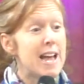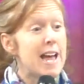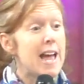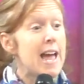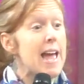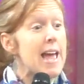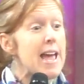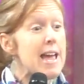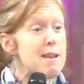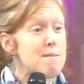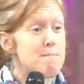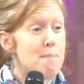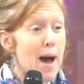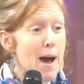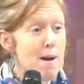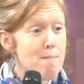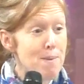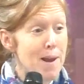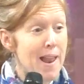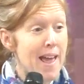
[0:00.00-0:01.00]
in
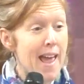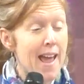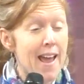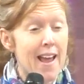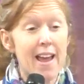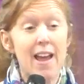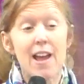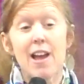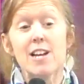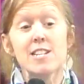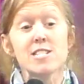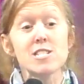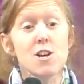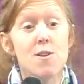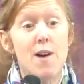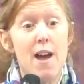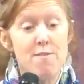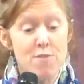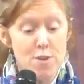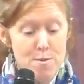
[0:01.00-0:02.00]
public so
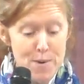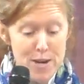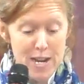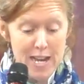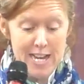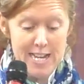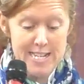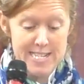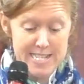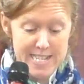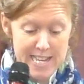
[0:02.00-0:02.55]
everybody could see